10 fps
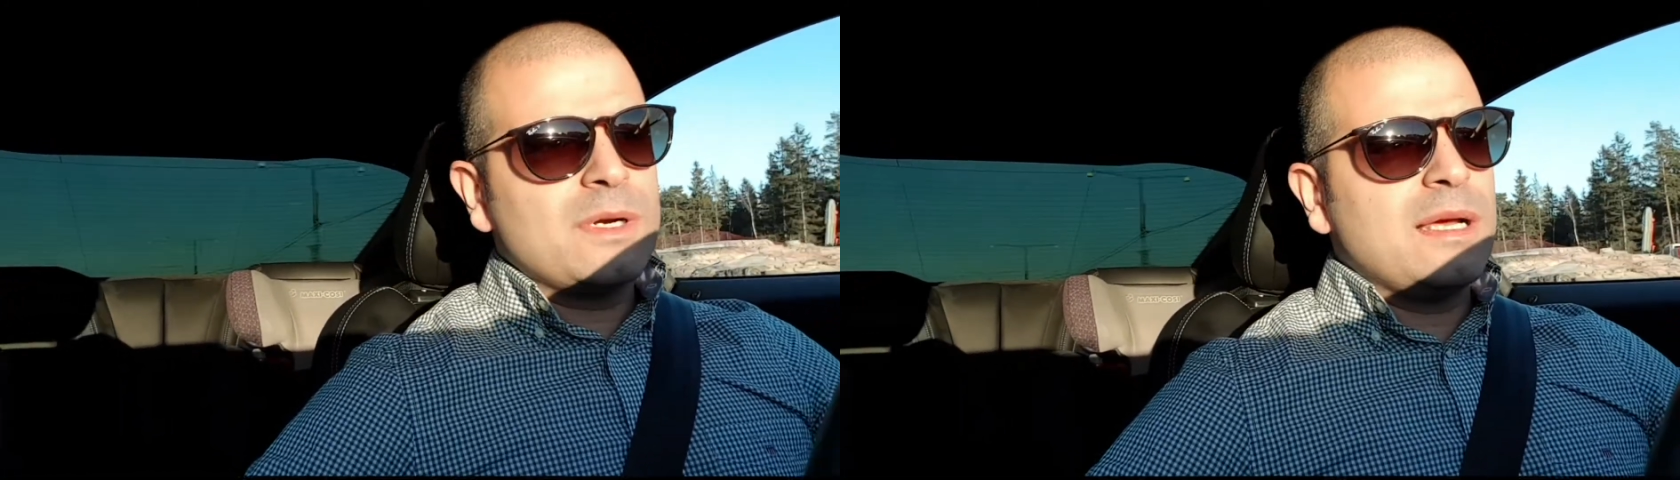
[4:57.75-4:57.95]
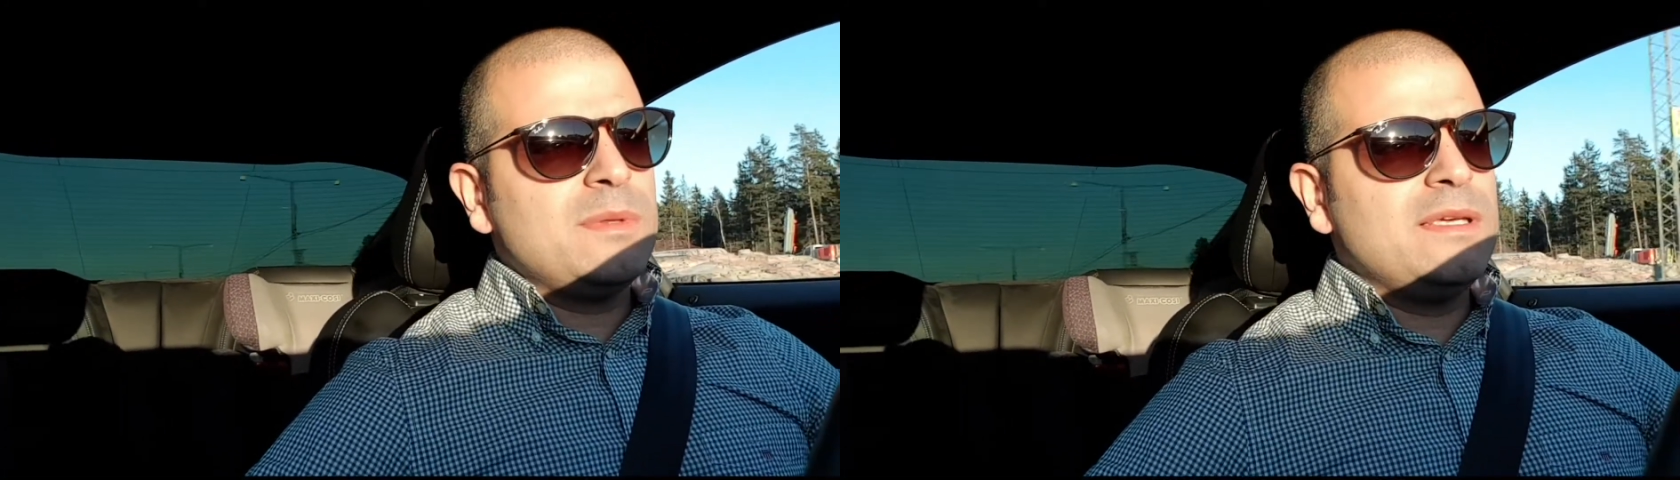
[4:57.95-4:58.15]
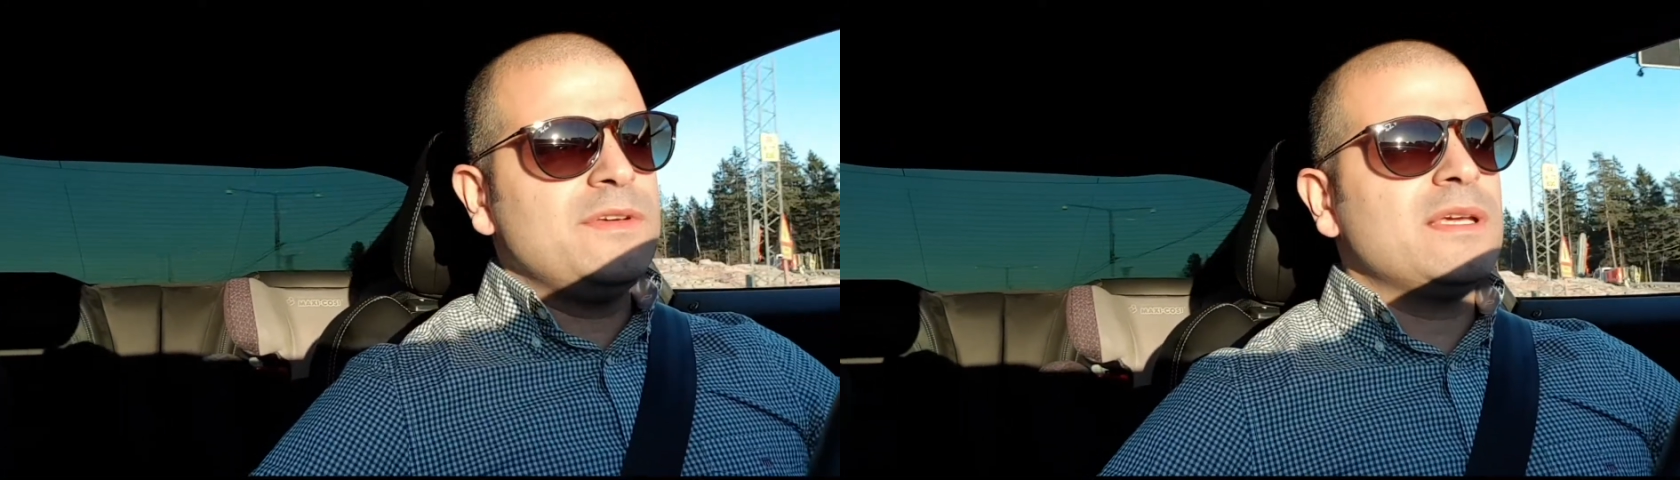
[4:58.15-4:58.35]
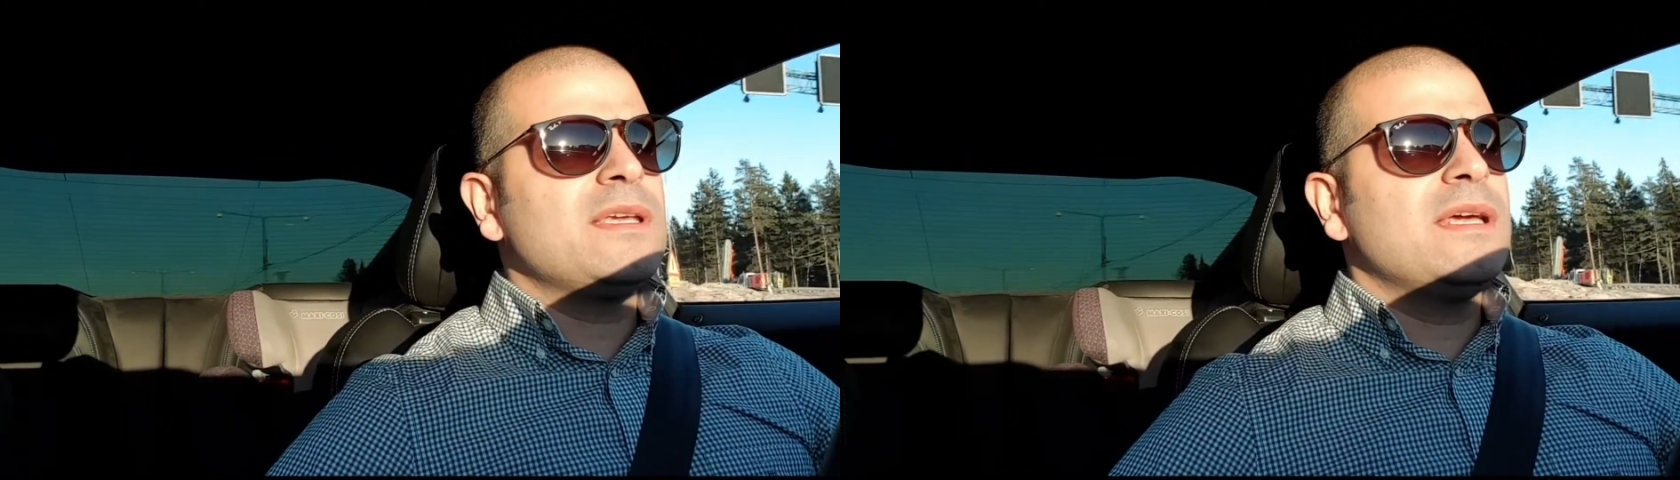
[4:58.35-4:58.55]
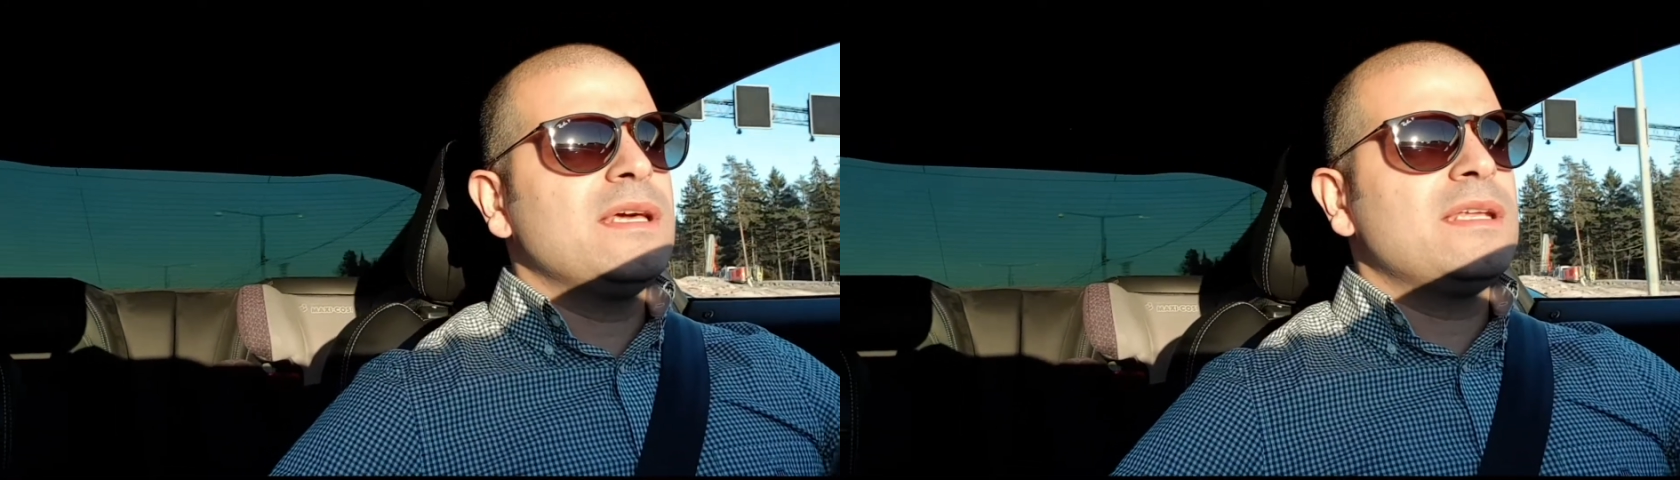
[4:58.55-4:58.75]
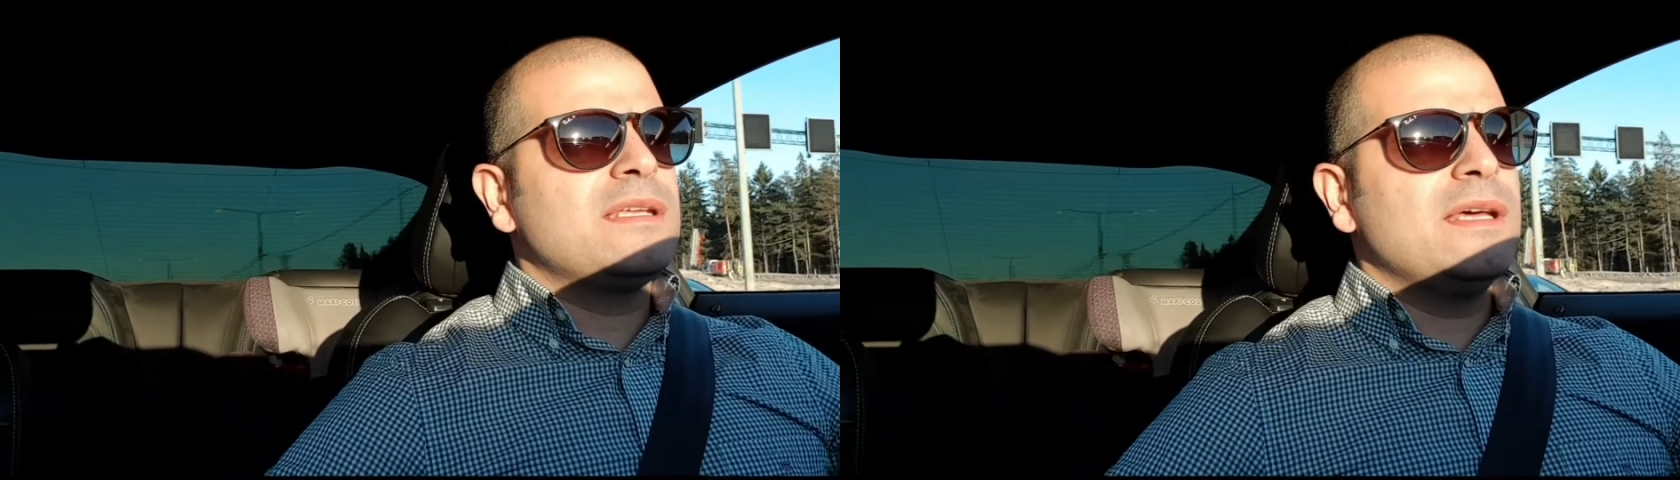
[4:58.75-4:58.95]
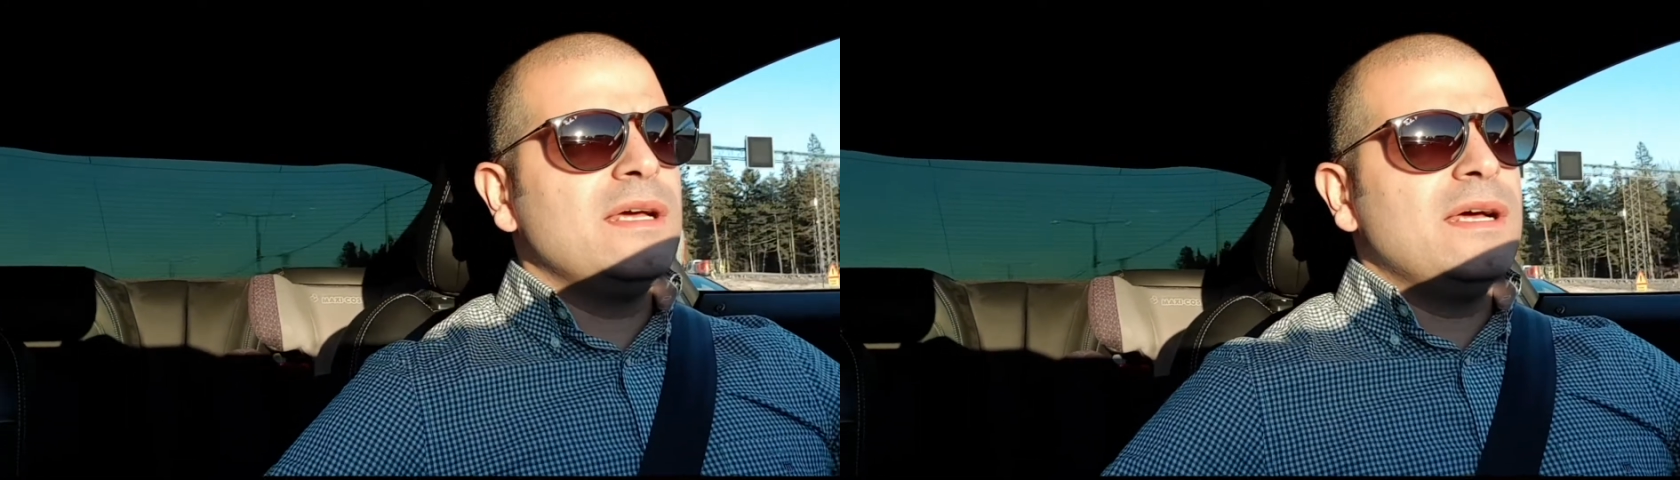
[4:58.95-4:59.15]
where I'm living, and